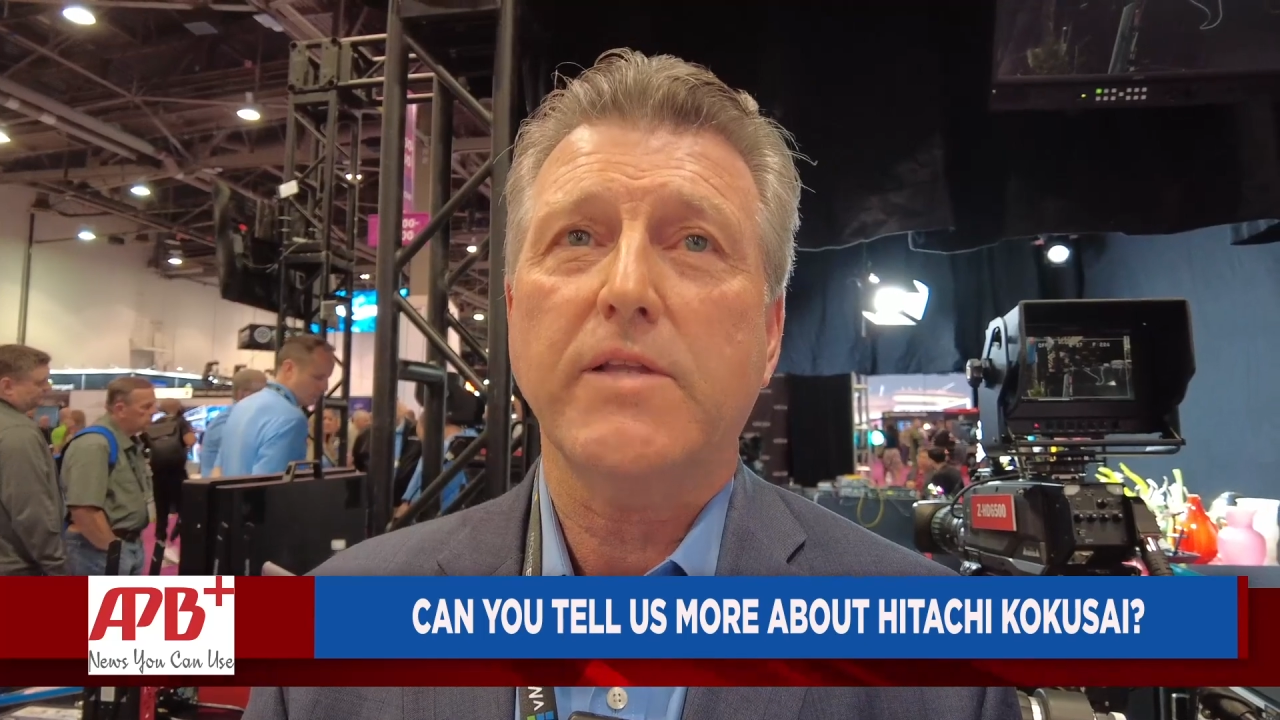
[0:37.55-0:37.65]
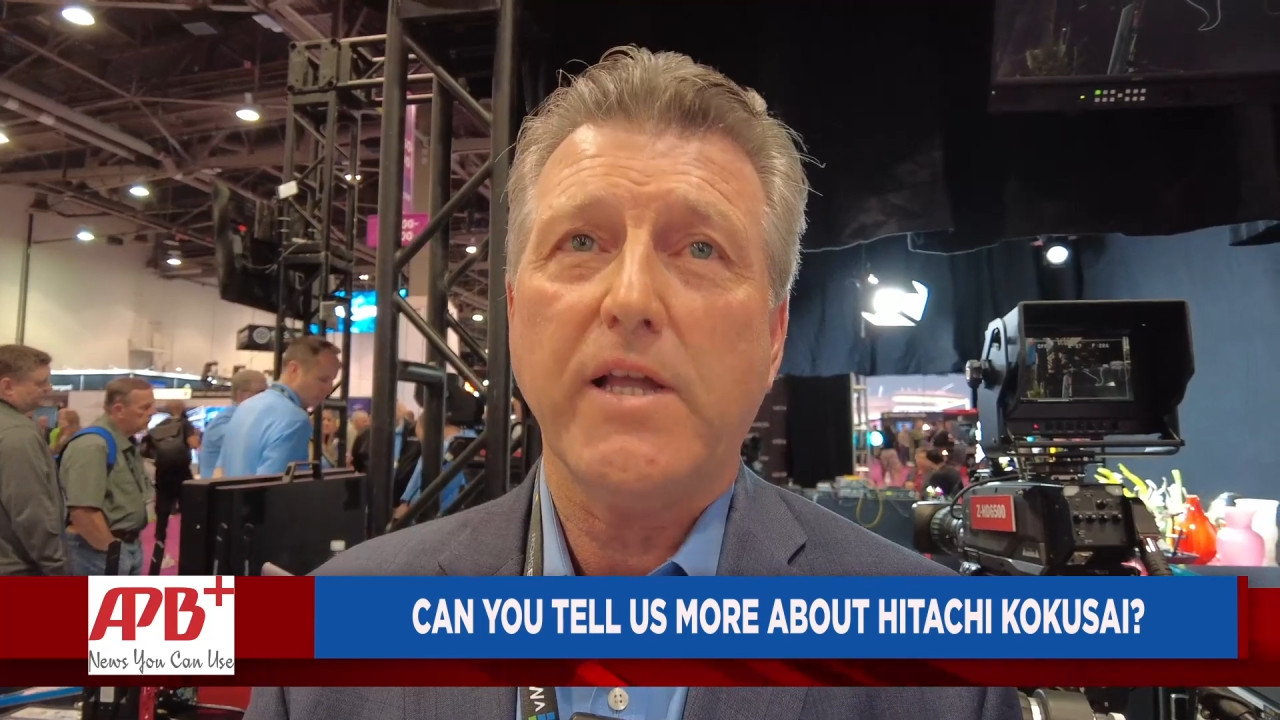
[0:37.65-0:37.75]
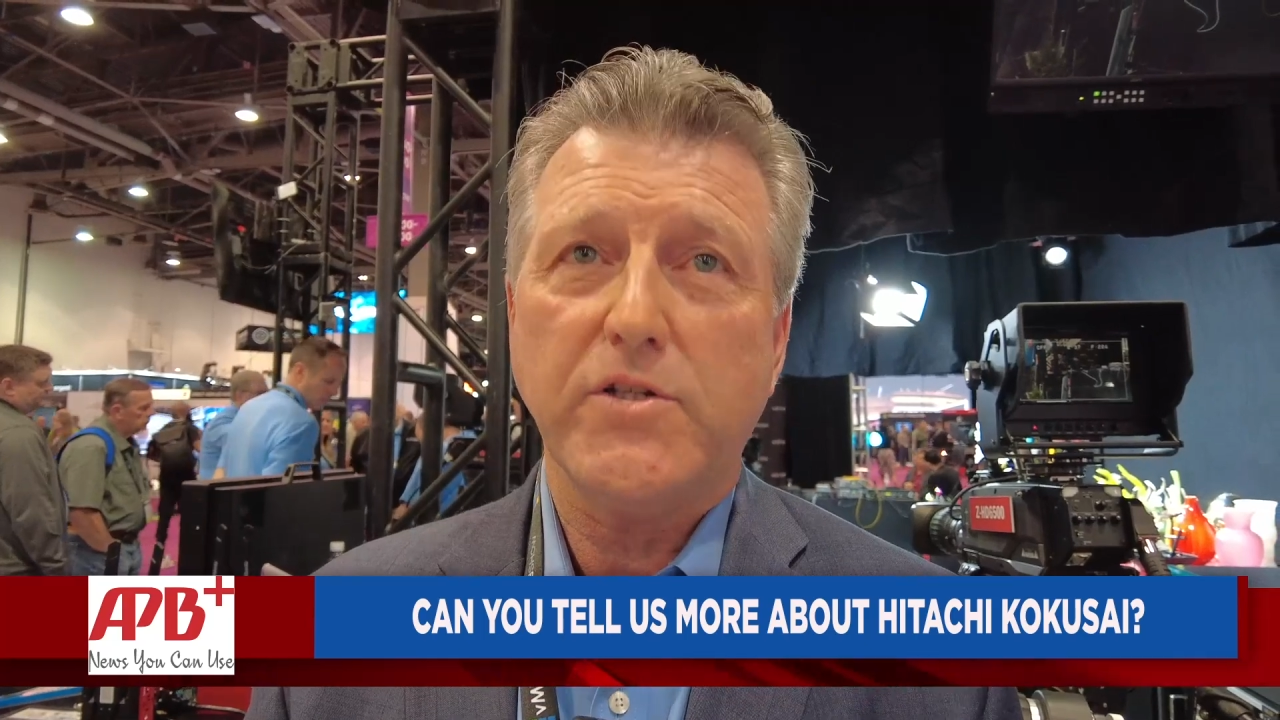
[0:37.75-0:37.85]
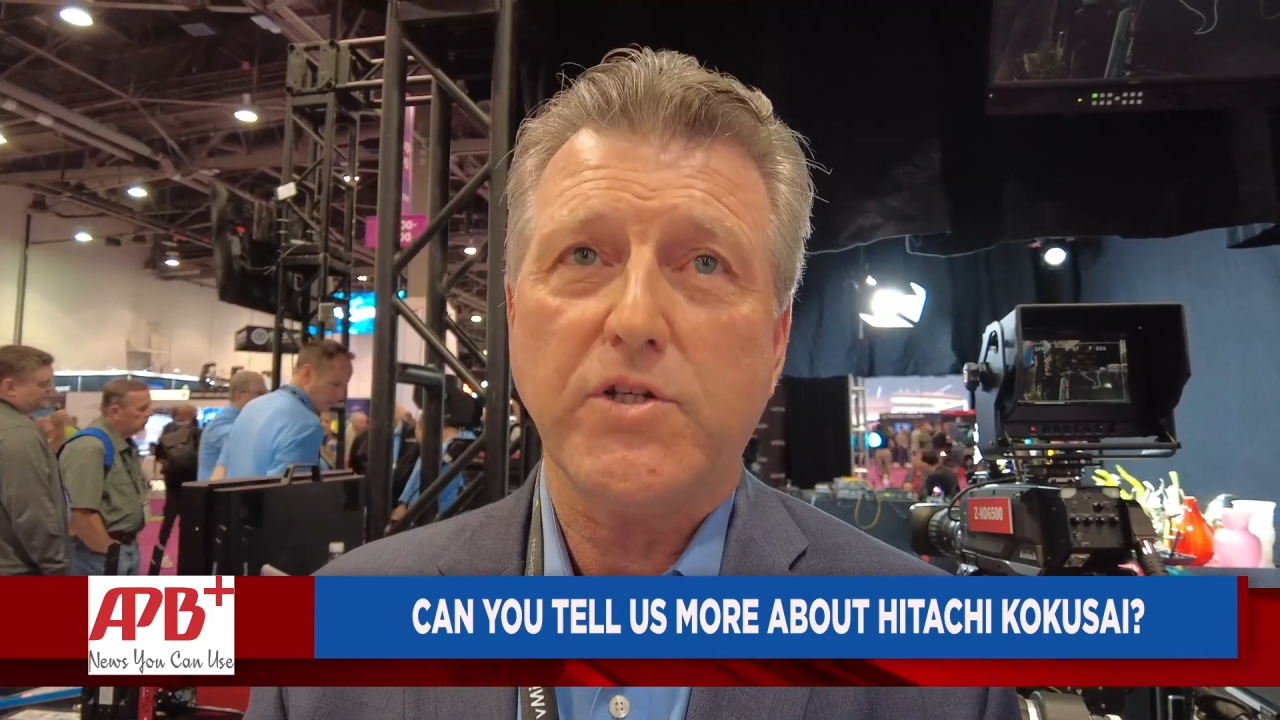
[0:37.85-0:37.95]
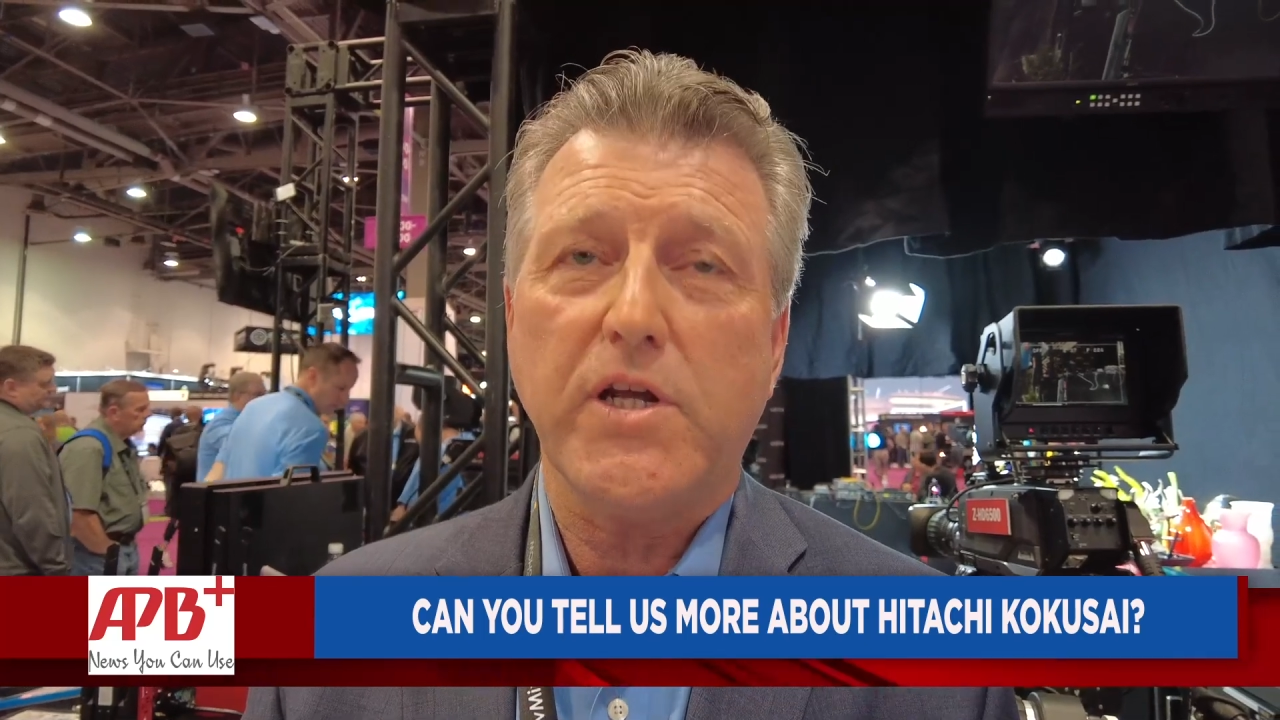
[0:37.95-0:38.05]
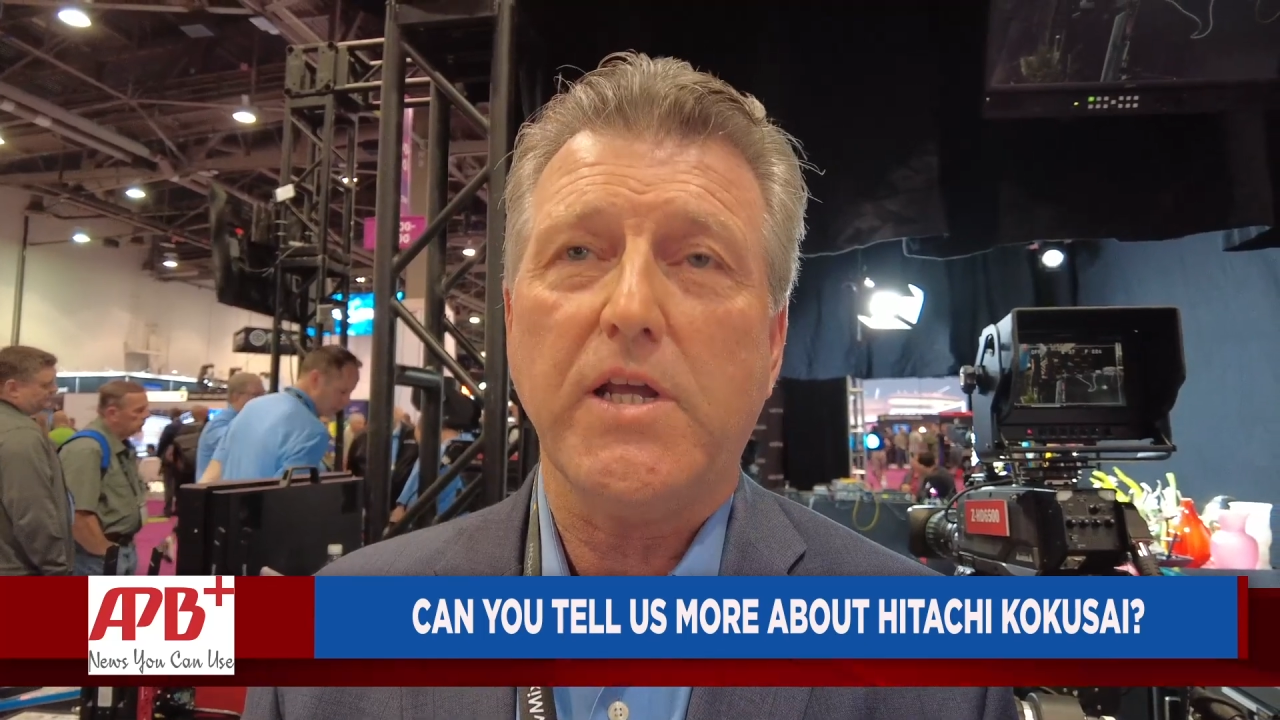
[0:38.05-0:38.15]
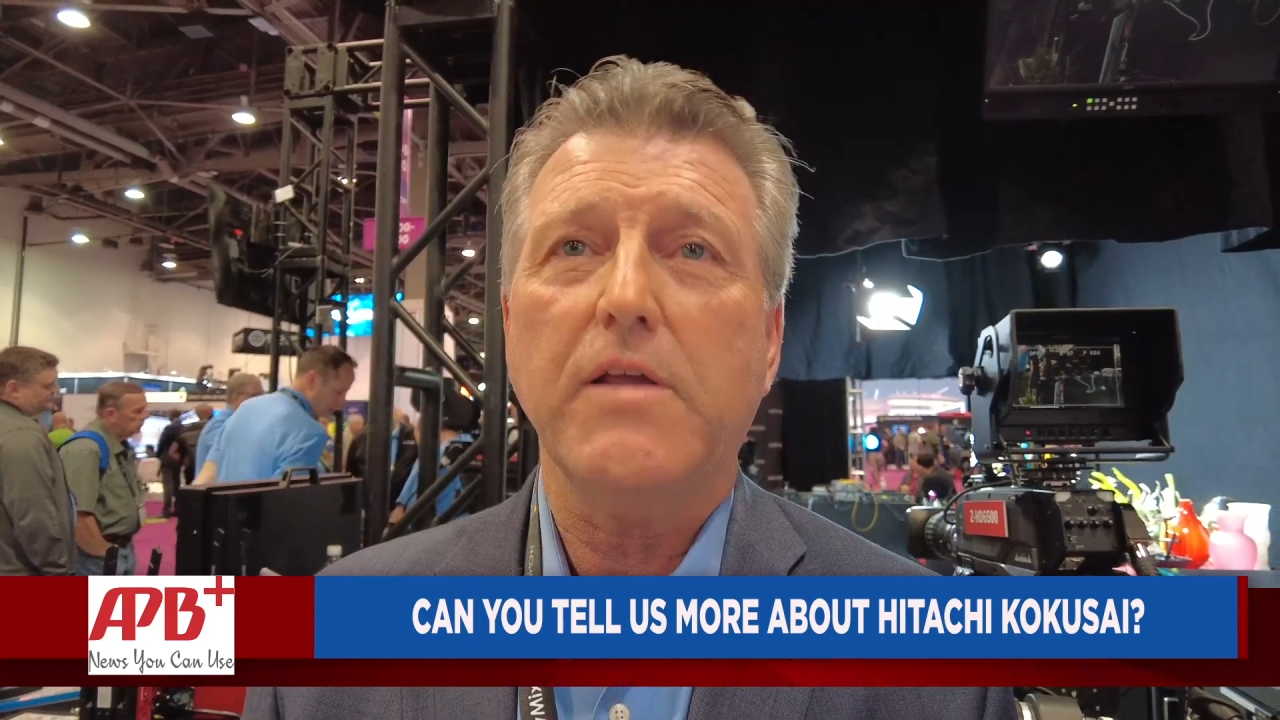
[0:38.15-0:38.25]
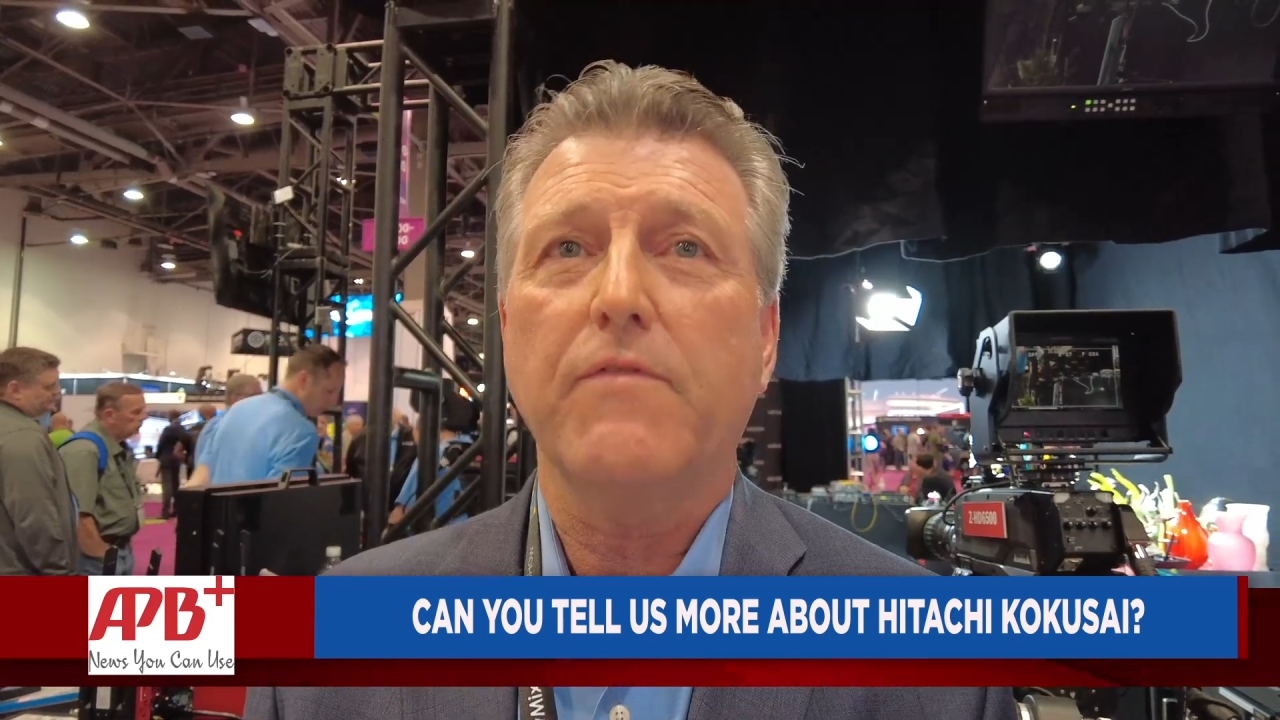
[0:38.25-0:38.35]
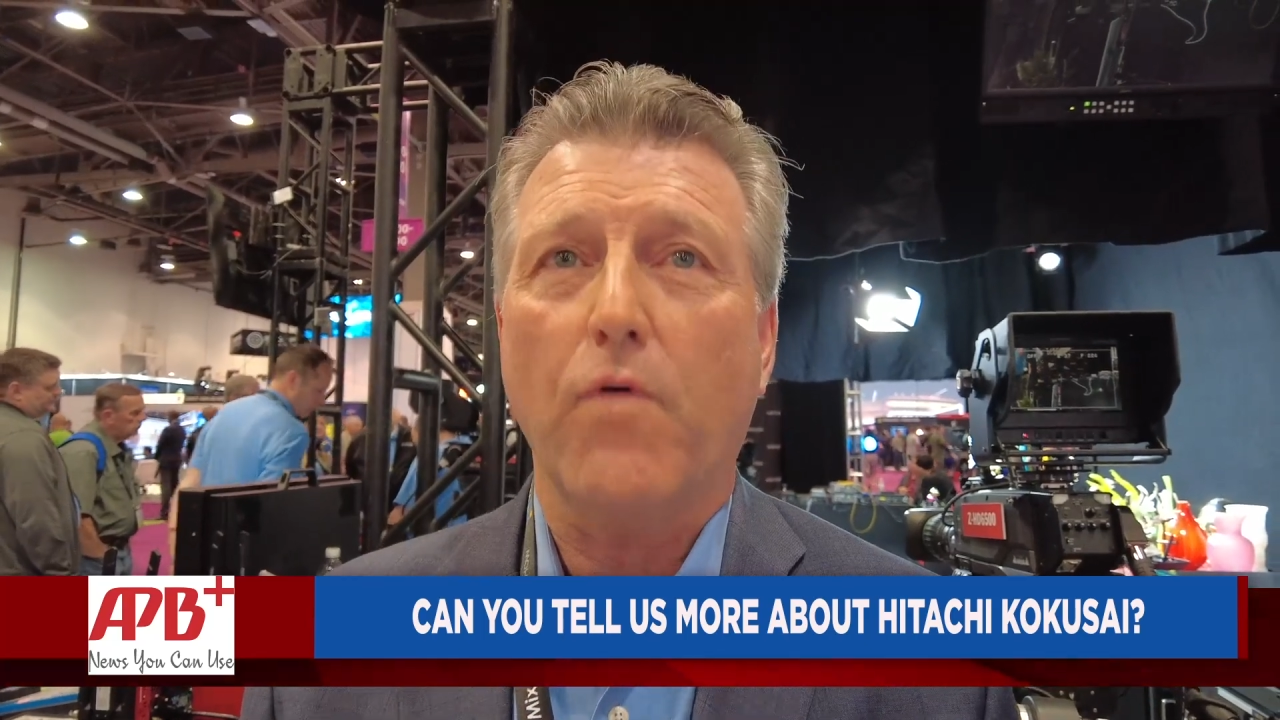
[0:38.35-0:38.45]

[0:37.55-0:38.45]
Denshi